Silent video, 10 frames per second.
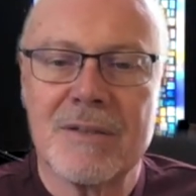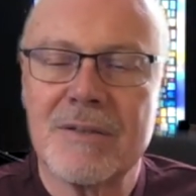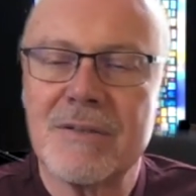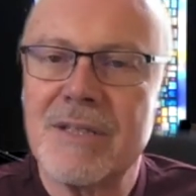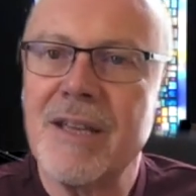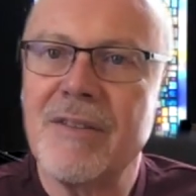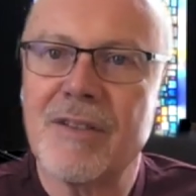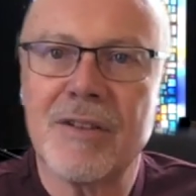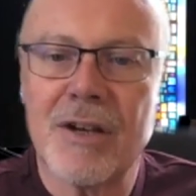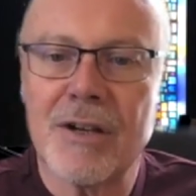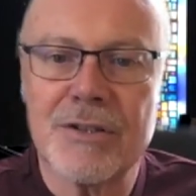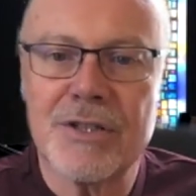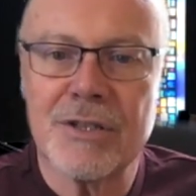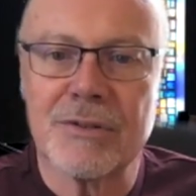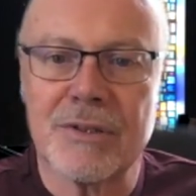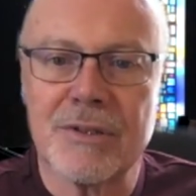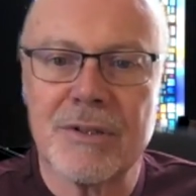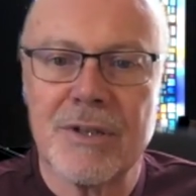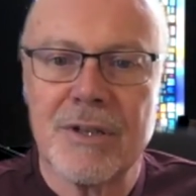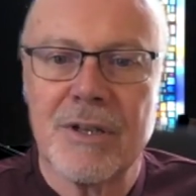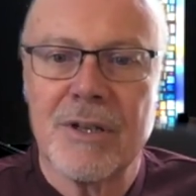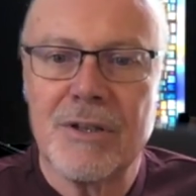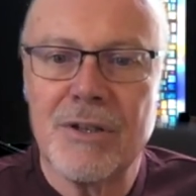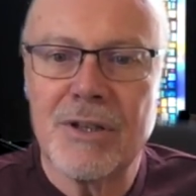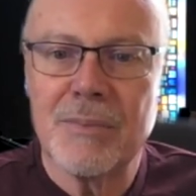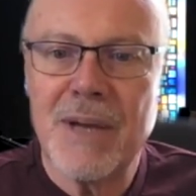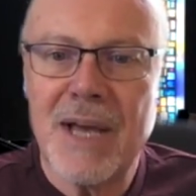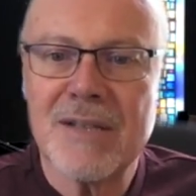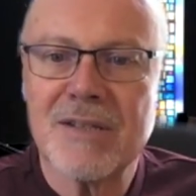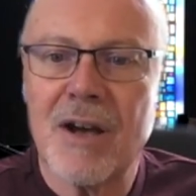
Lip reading: To teens and younger children, you can best